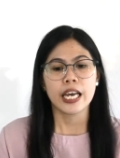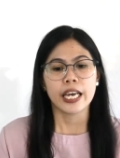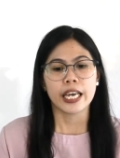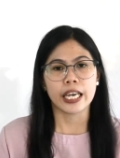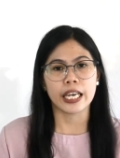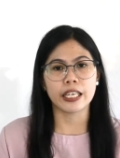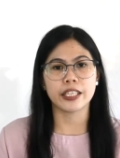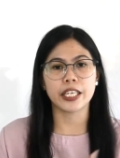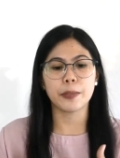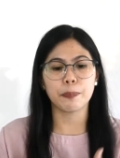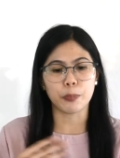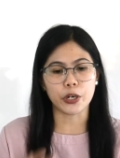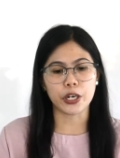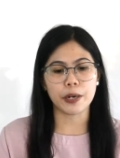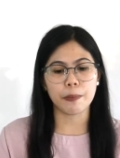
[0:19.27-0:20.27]
a
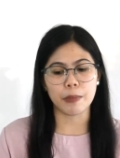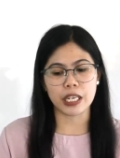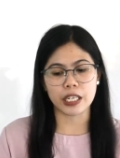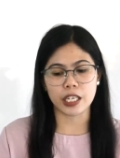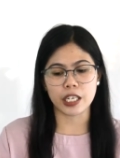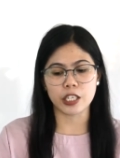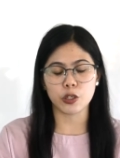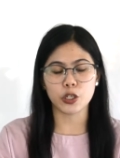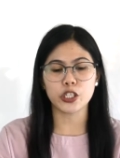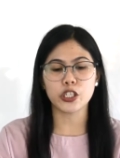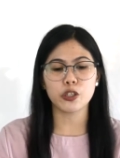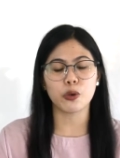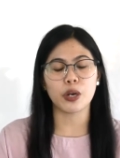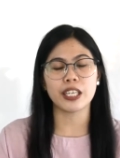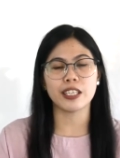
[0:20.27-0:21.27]
deeper meaning in order
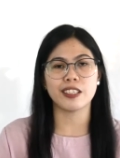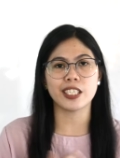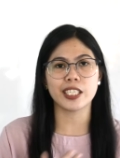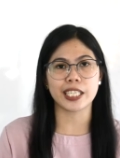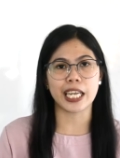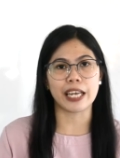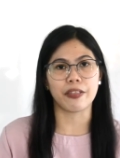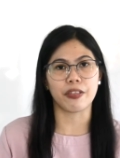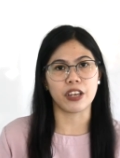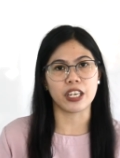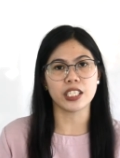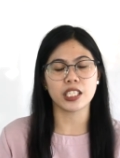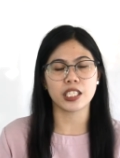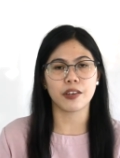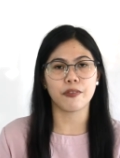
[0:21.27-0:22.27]
to understand
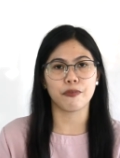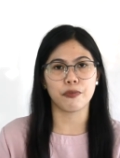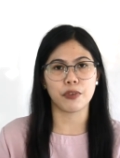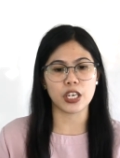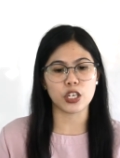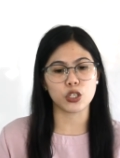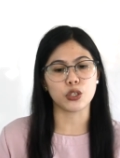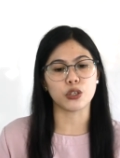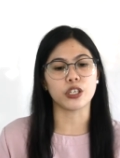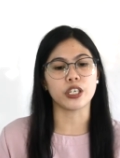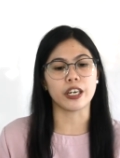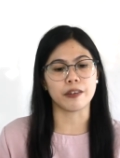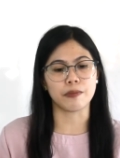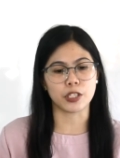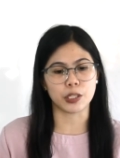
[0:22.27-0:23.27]
this figure
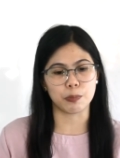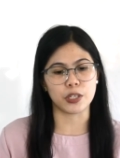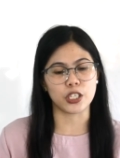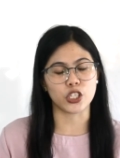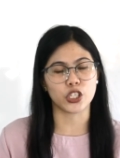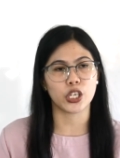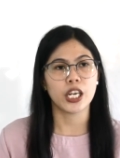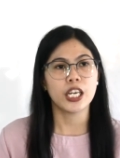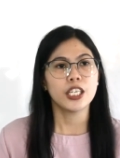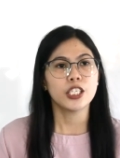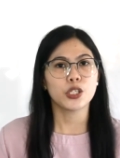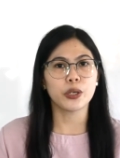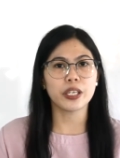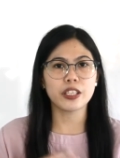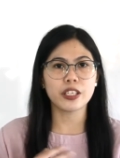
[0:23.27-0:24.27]
of speech.
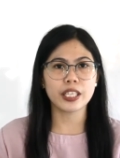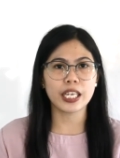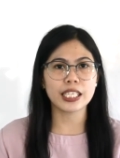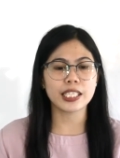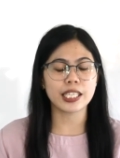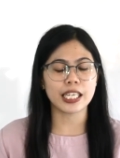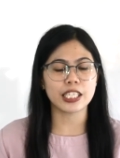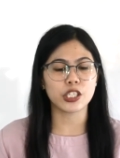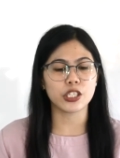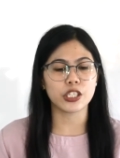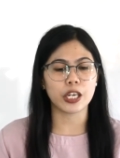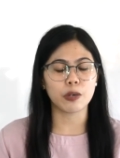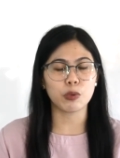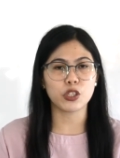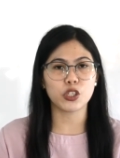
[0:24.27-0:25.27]
So in today's lesson,
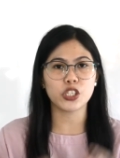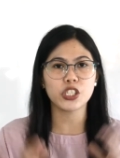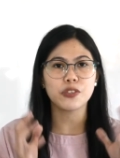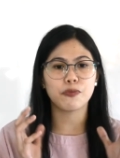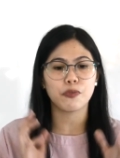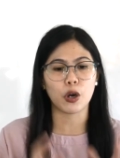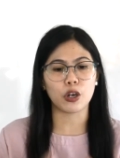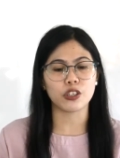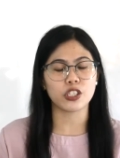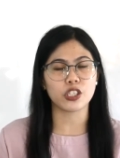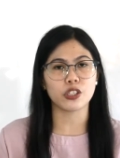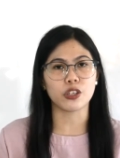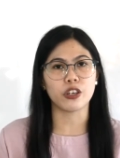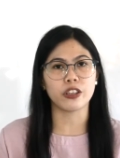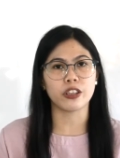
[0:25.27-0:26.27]
I will just
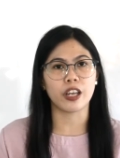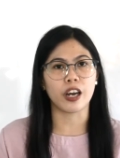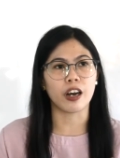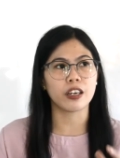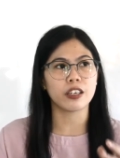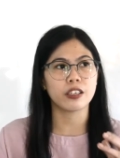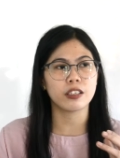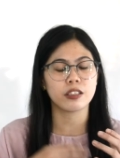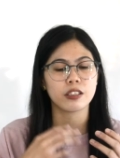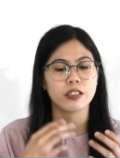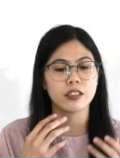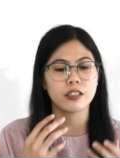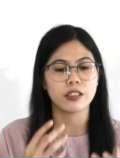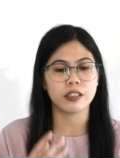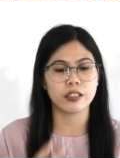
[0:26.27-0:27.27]
focus on the
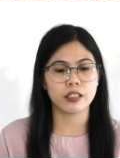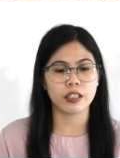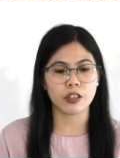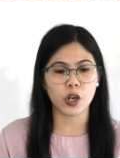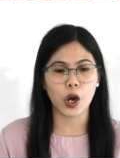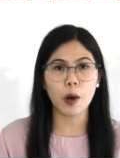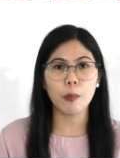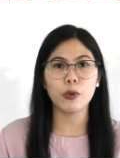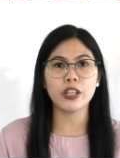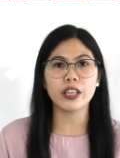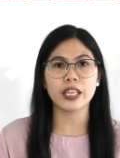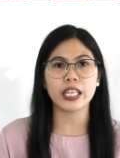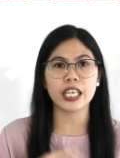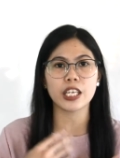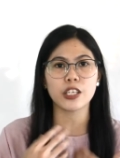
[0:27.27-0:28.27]

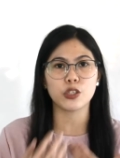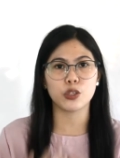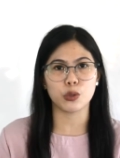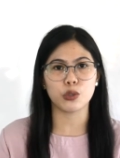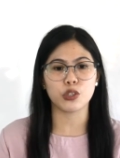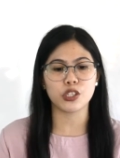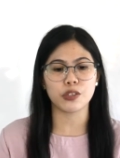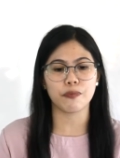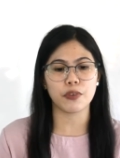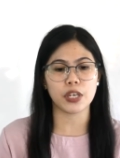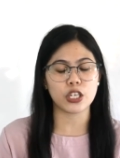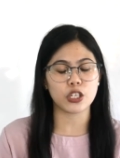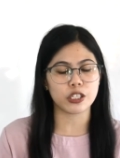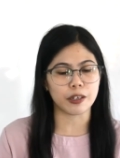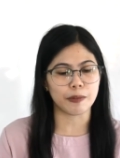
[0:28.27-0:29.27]
commonly used
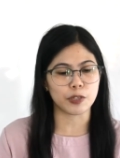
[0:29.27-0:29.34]
figure of